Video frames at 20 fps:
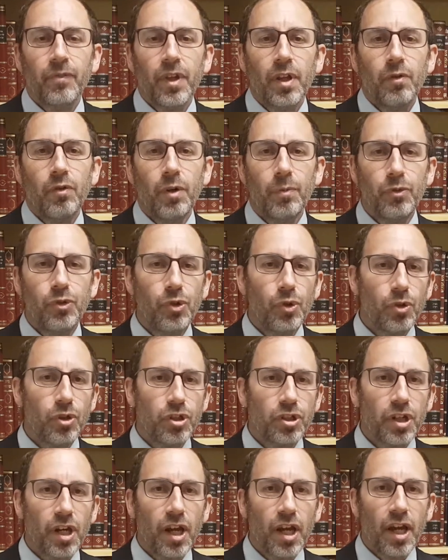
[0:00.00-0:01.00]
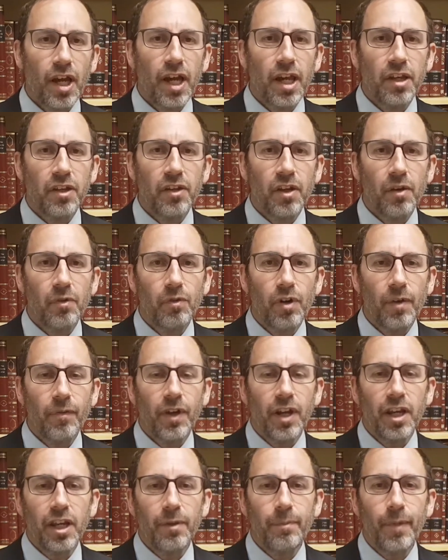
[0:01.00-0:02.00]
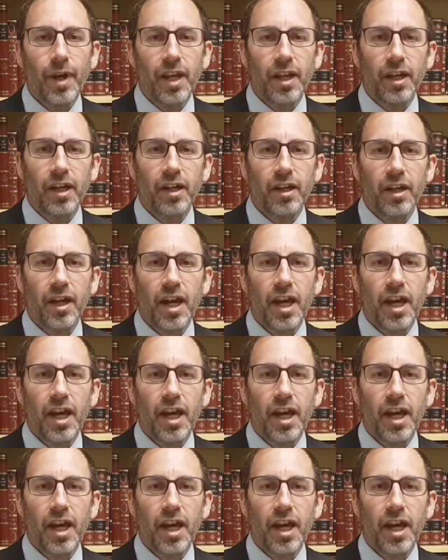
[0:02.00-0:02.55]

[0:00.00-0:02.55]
Reb Zusha and Reb Elimelech,